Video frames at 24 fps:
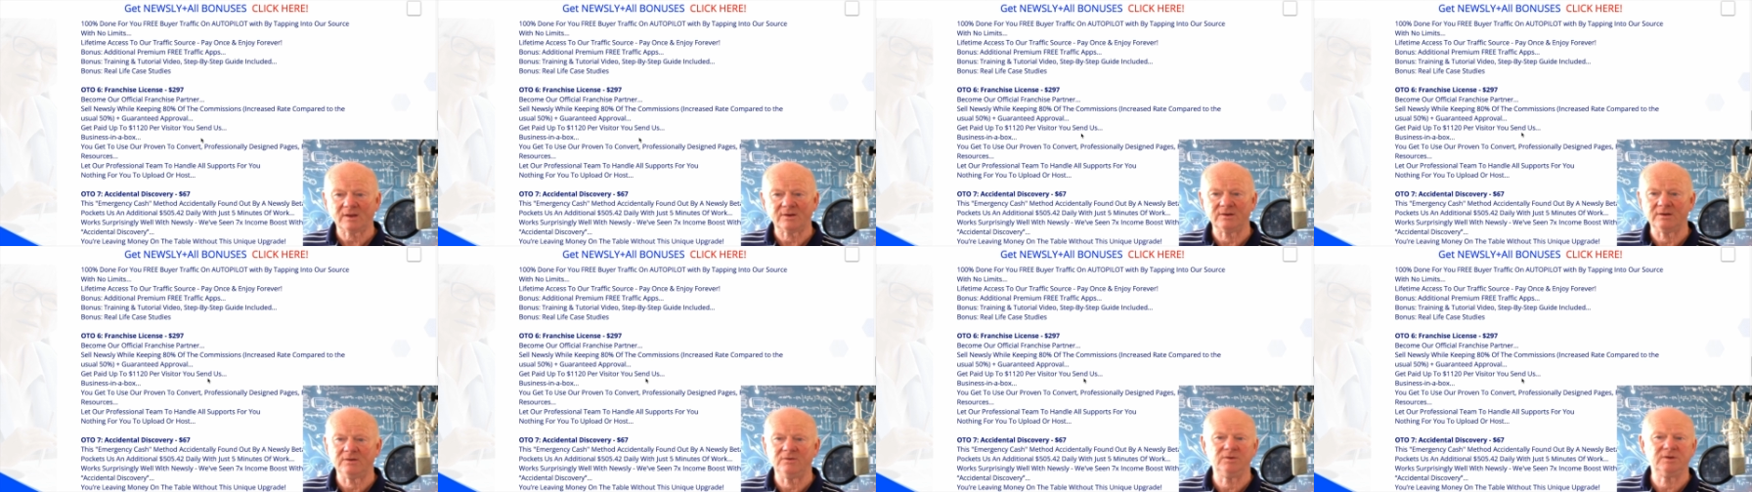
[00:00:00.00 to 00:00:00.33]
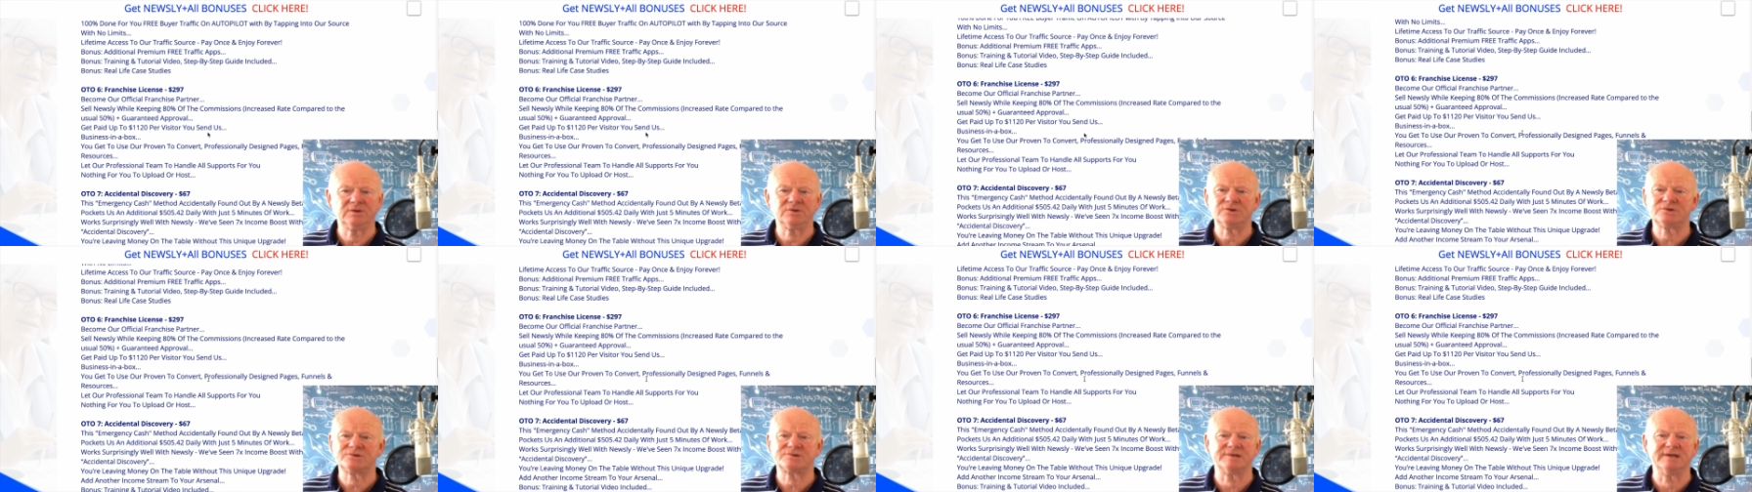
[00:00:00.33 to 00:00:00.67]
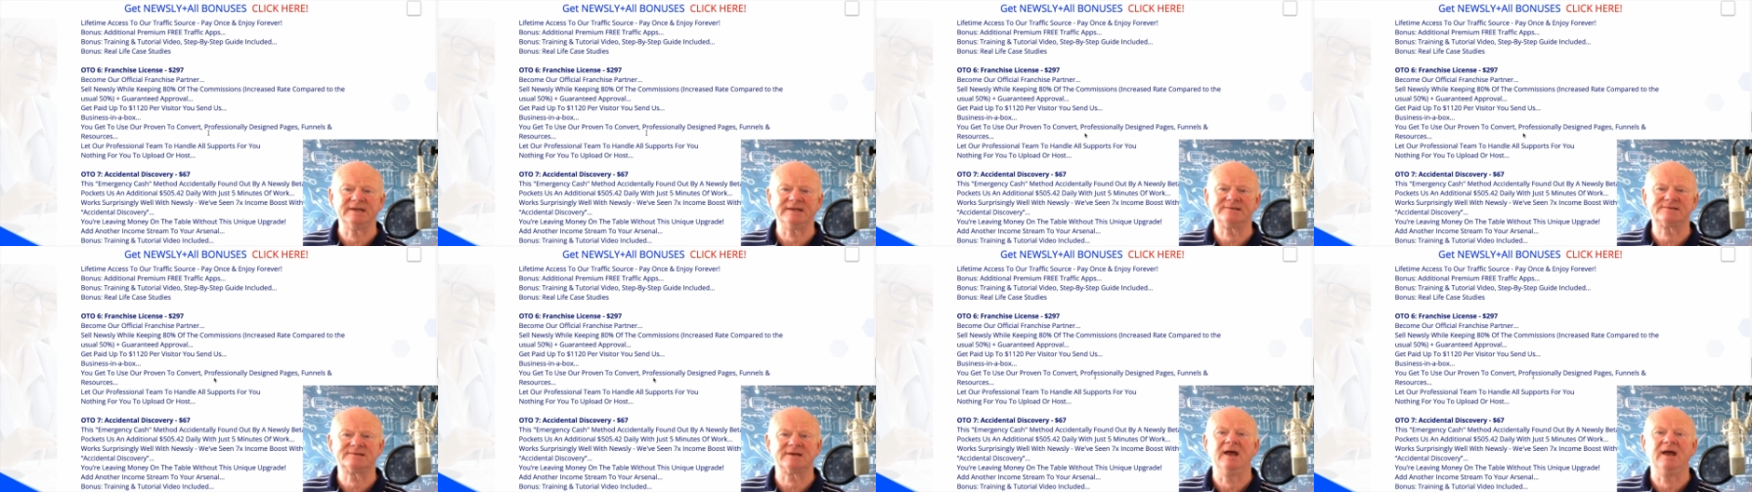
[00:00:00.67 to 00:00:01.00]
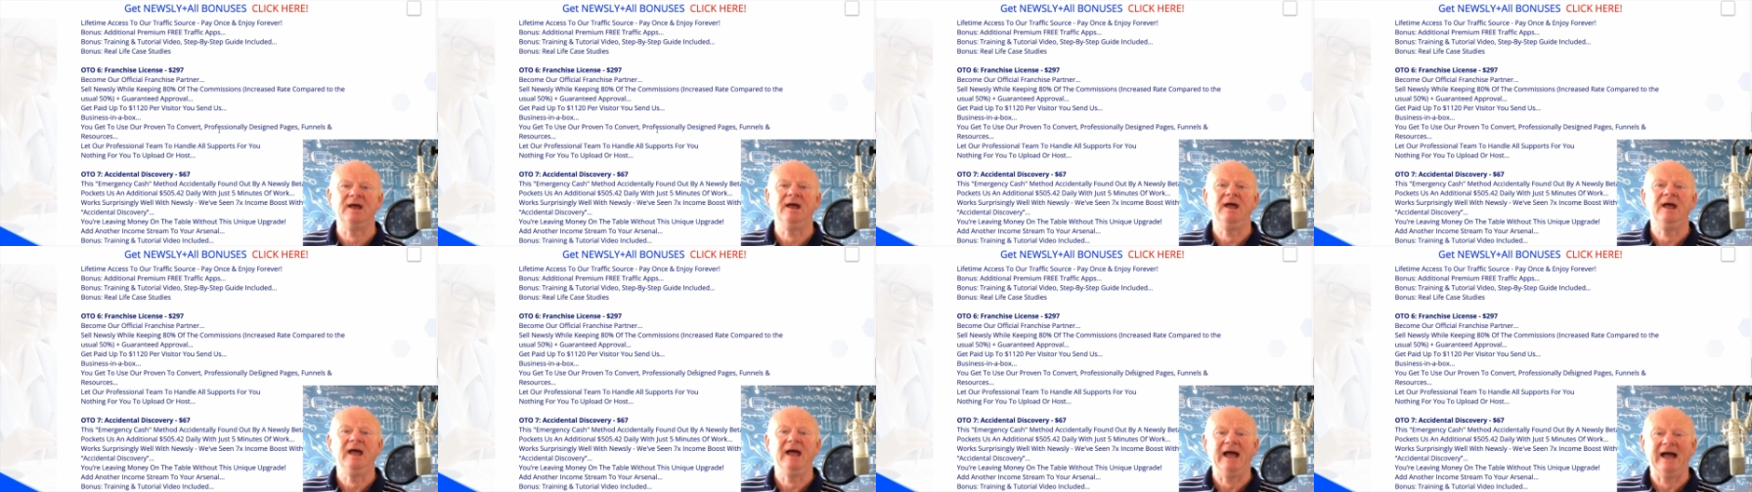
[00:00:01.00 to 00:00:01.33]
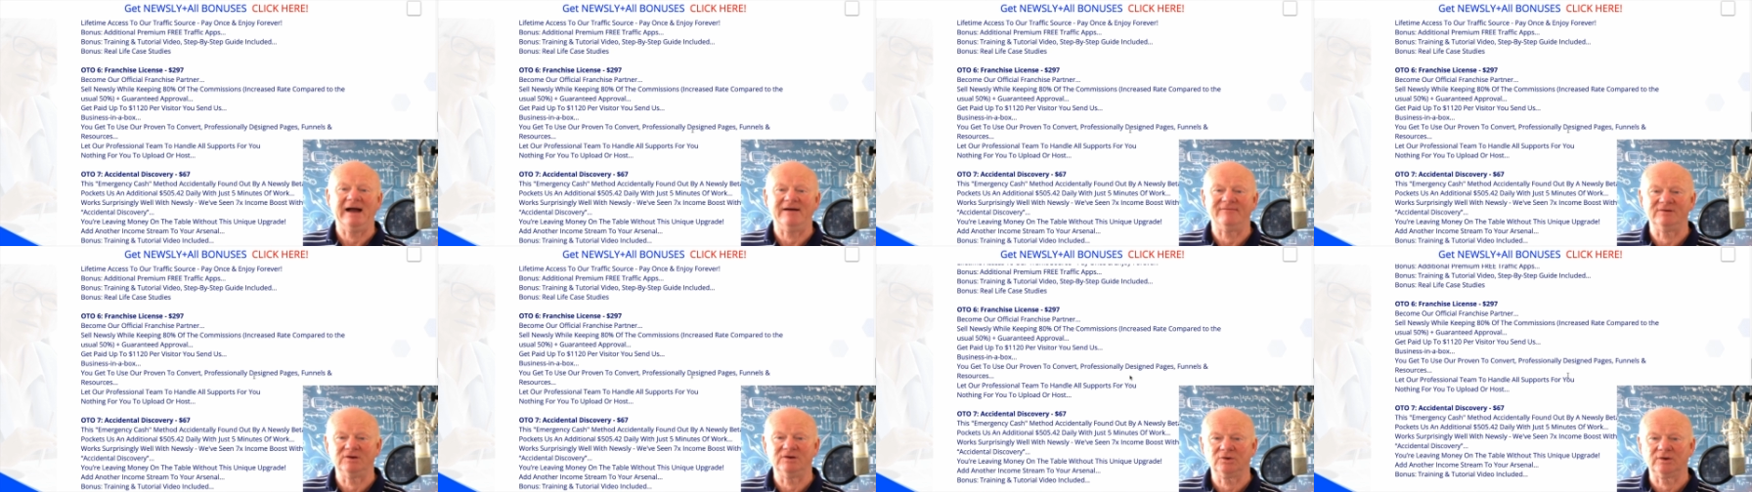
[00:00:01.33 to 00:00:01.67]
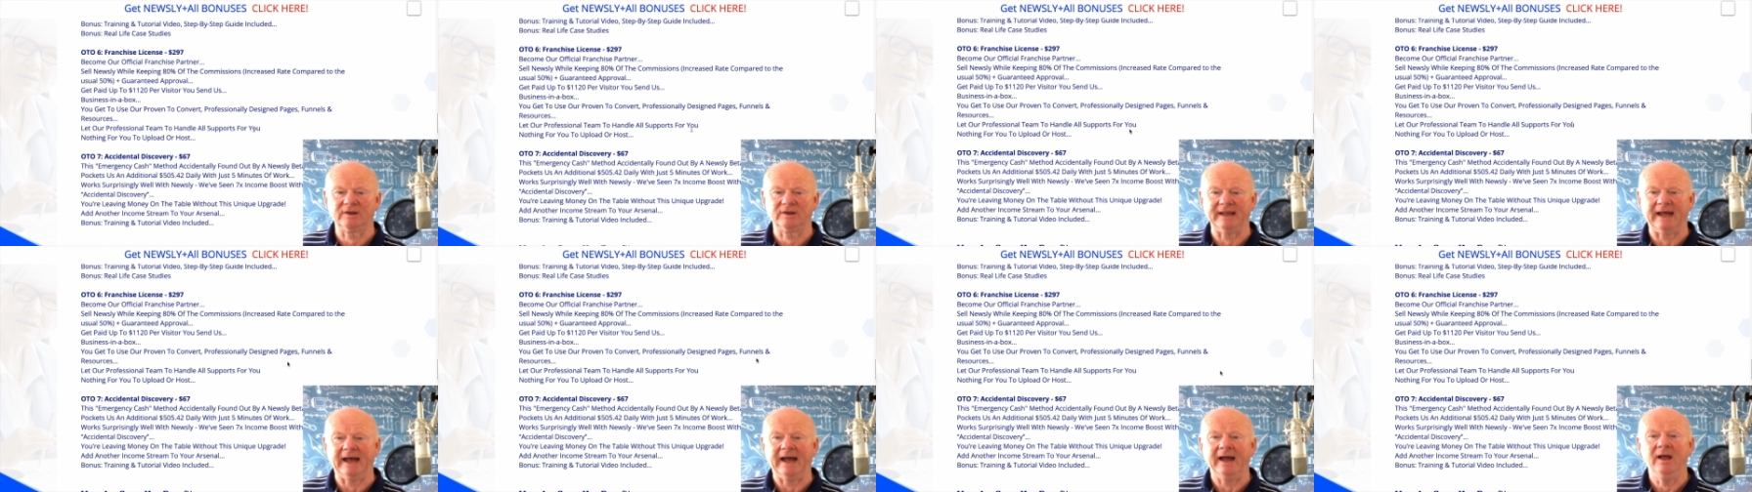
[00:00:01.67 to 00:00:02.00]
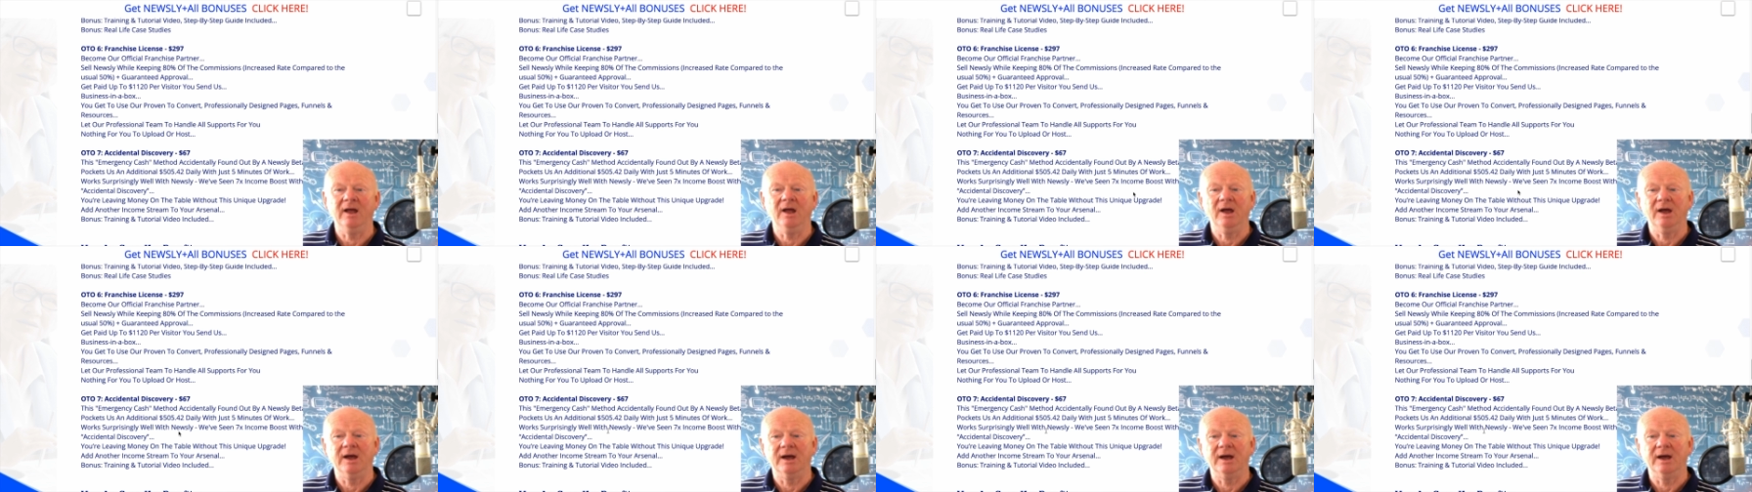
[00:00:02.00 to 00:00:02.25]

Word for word: You just need to have a look at that.